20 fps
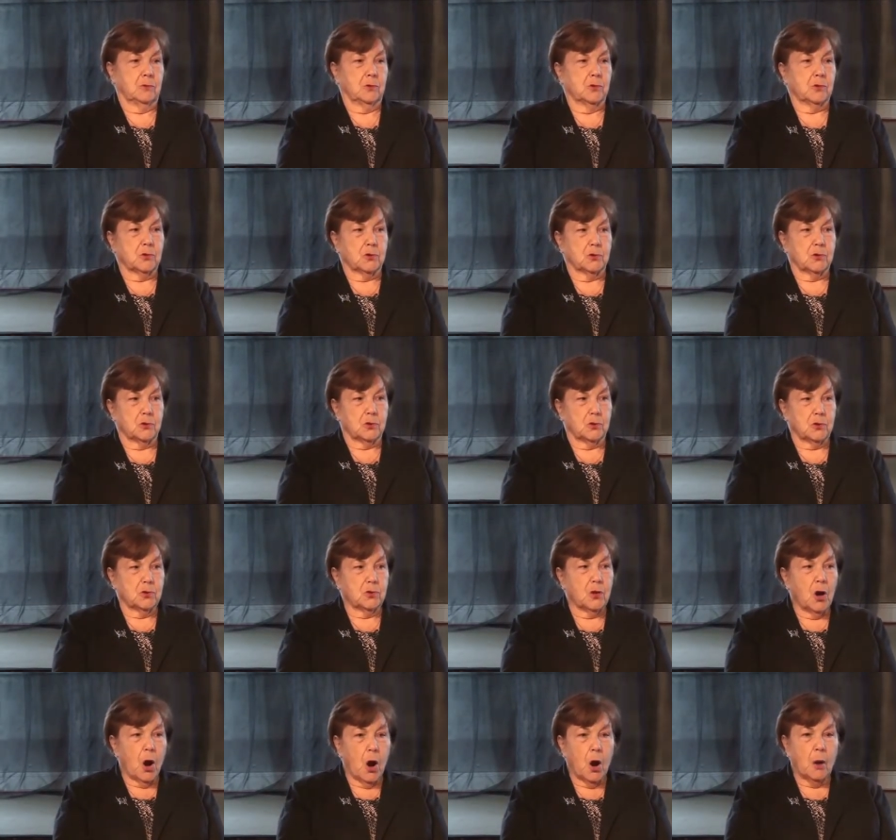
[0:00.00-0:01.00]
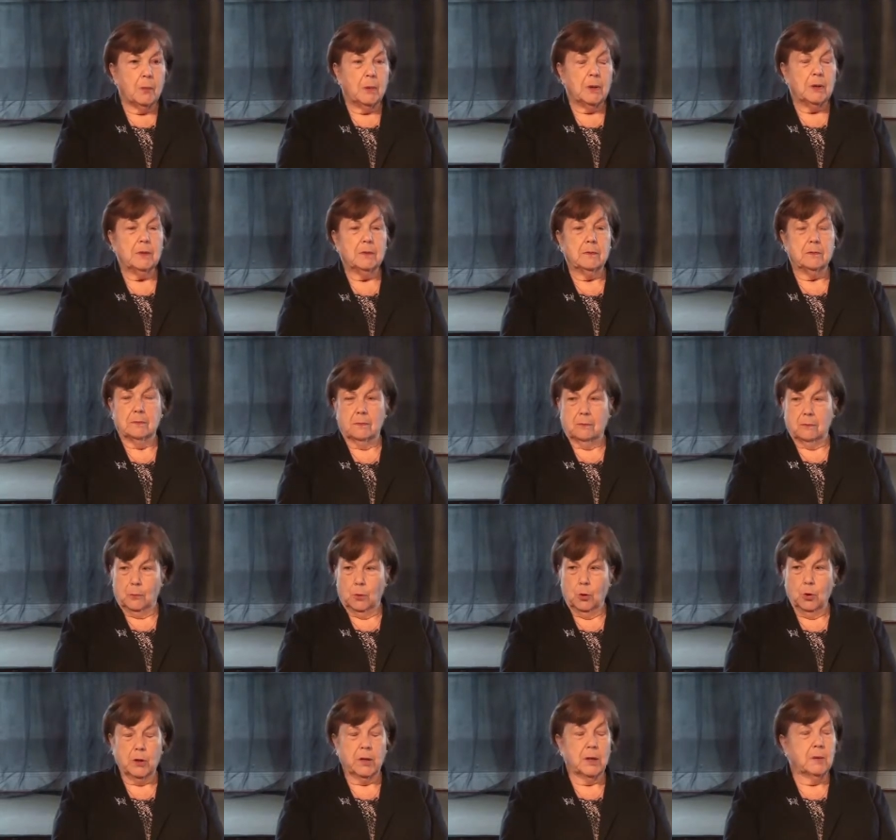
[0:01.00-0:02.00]
just normal
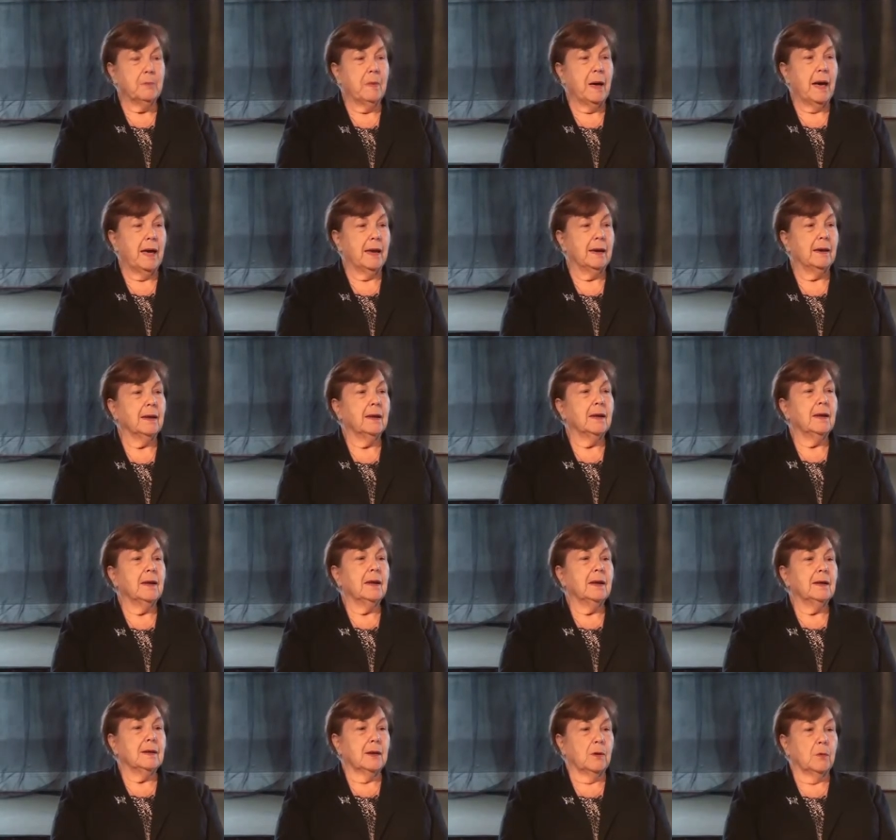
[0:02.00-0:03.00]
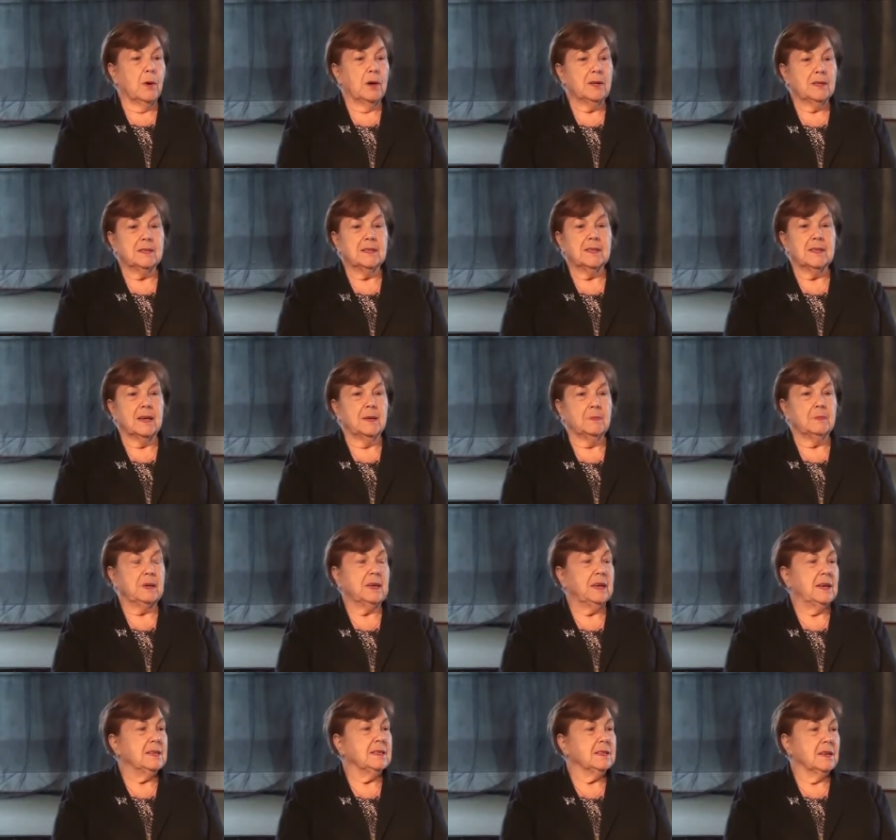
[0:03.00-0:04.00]
working men that wanted to keep the
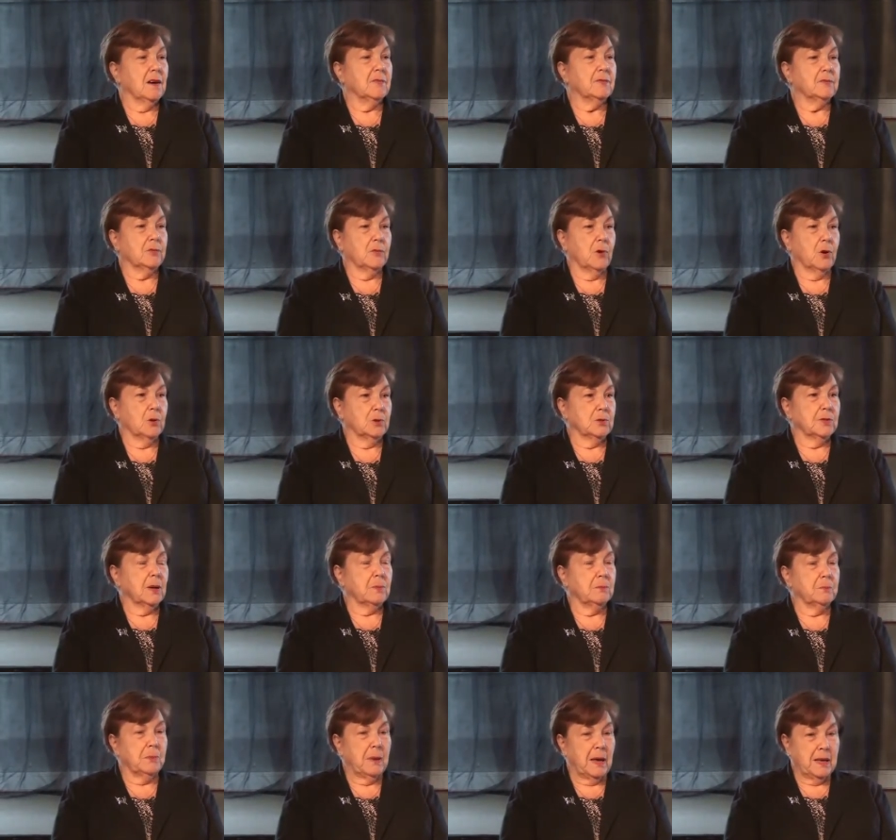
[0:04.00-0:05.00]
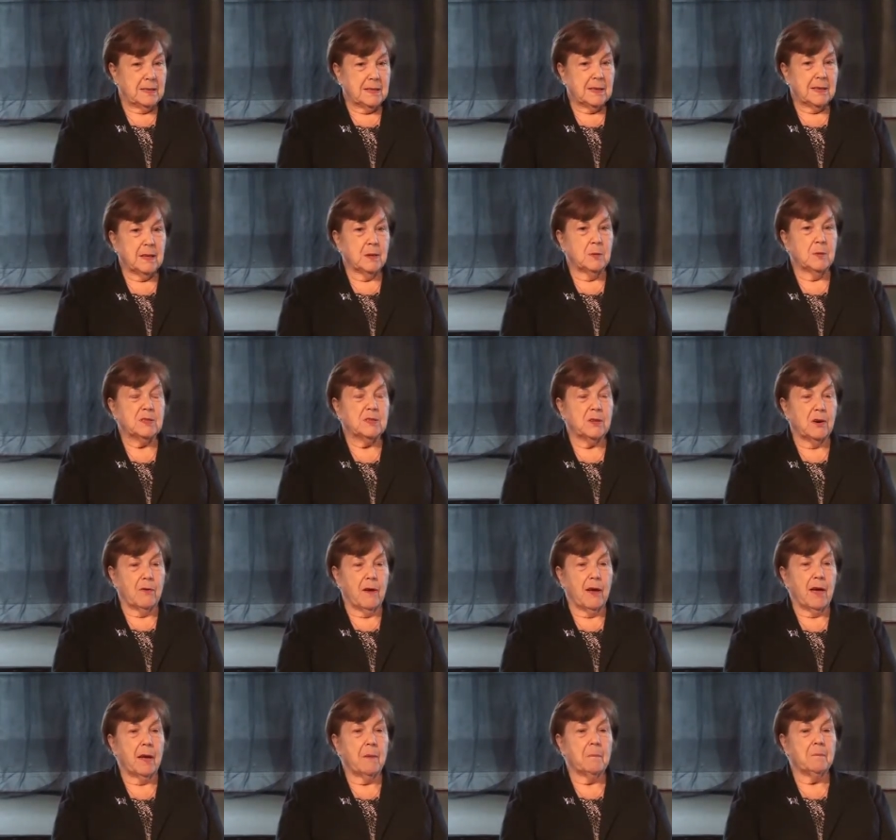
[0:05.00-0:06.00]
kids off the road. That basically was their
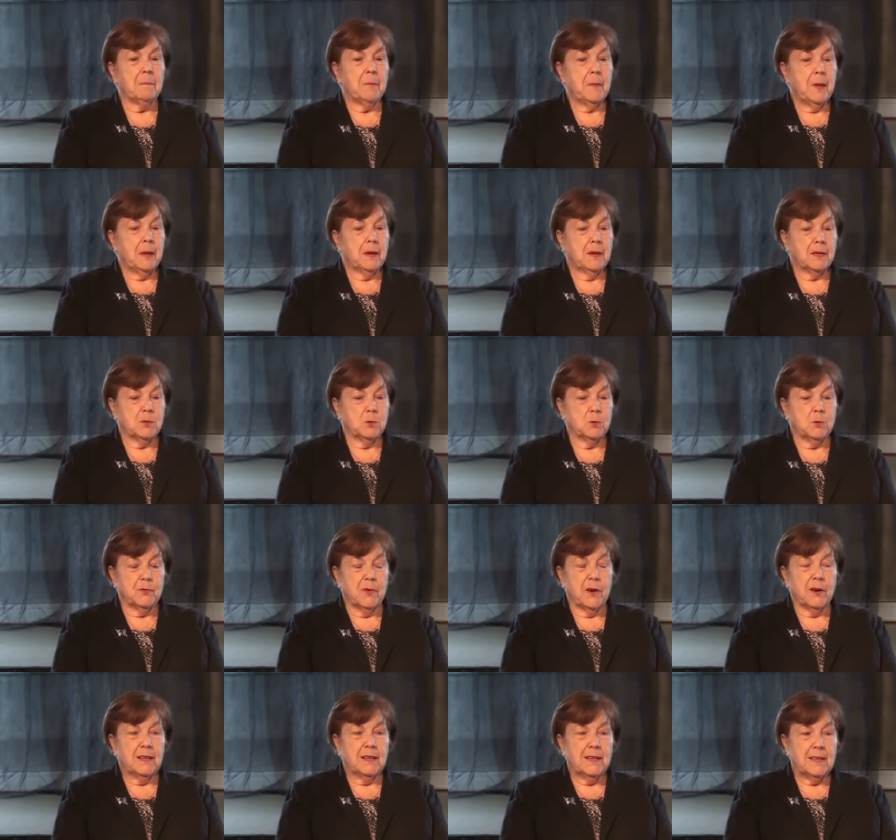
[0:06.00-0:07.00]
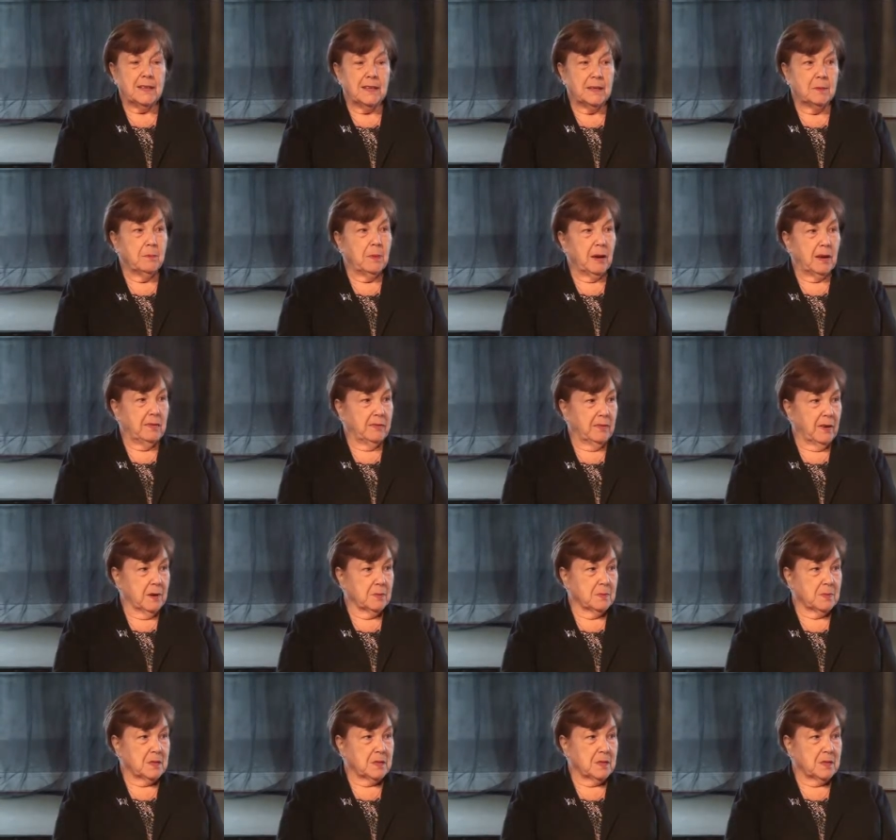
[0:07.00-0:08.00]
aim because there was very little in
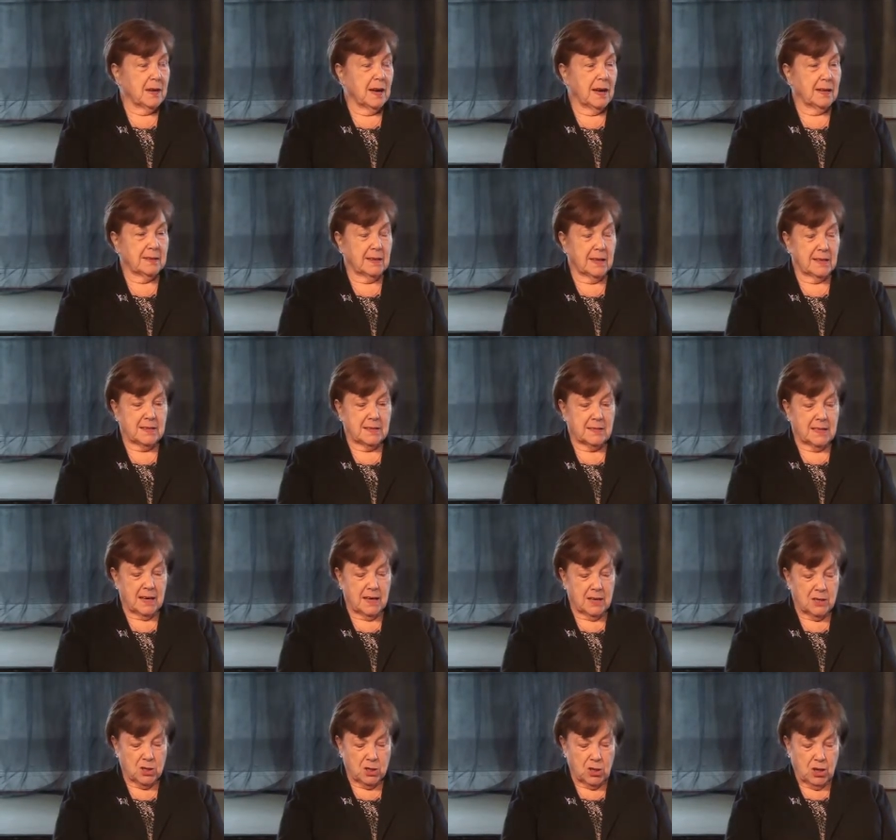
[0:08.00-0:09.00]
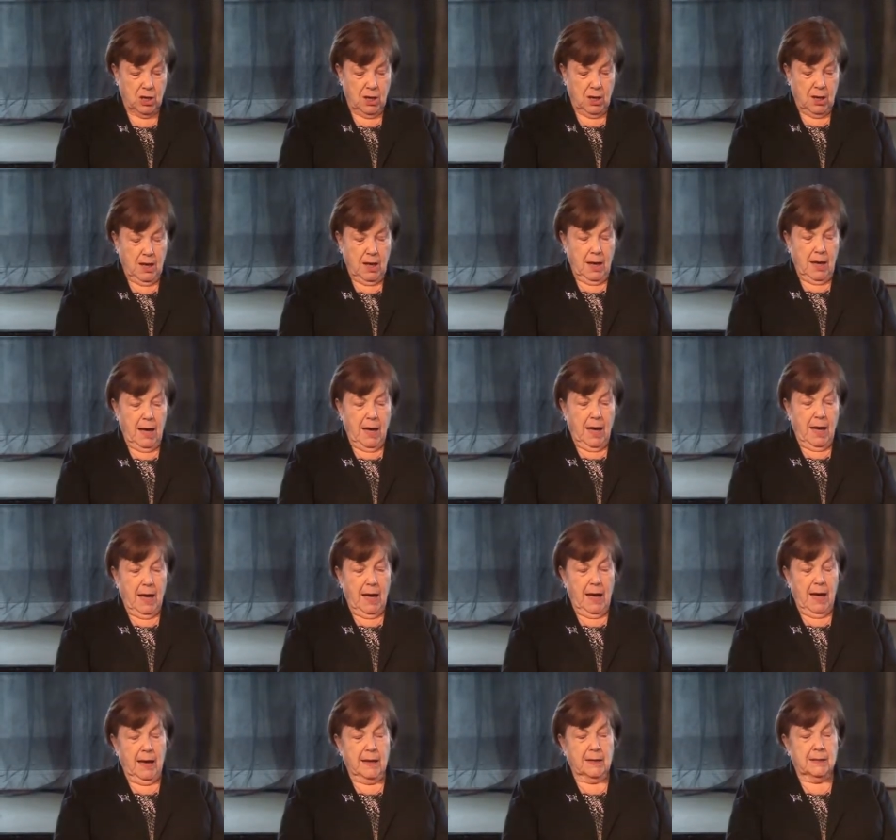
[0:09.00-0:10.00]
Ballyfermot at that stage.
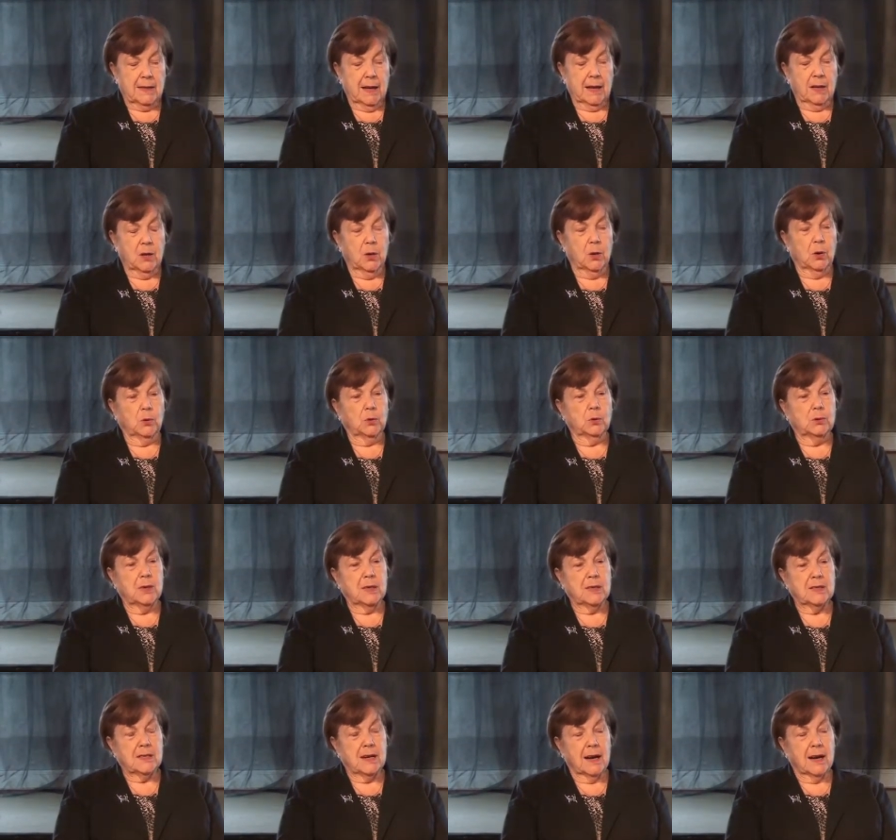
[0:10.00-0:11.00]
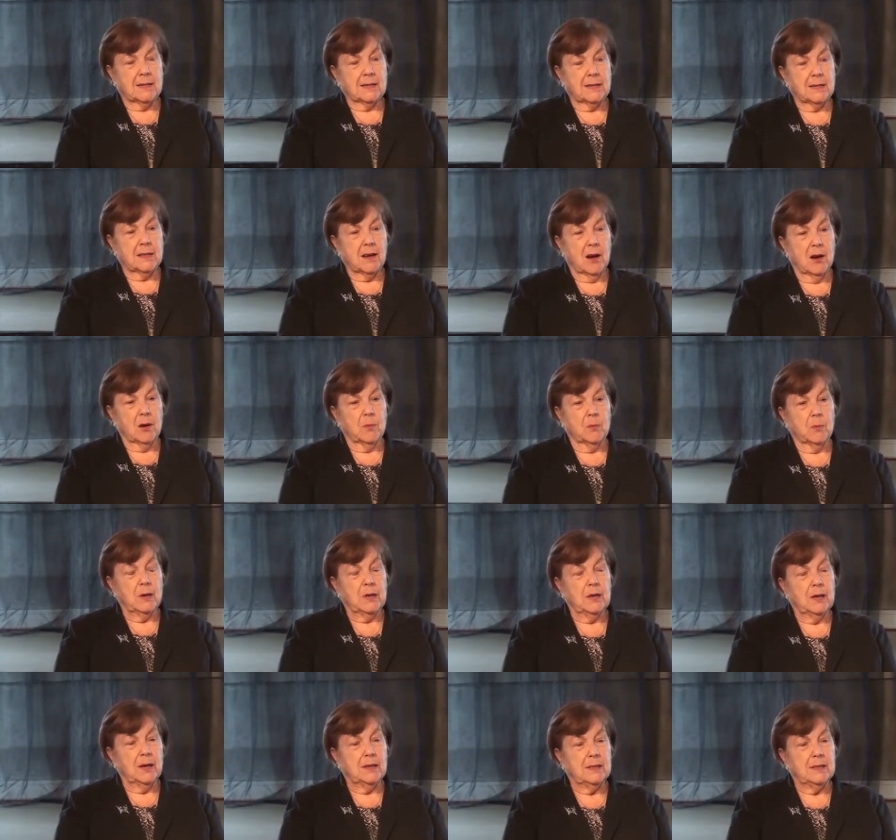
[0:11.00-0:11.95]
And I know they started talk, but in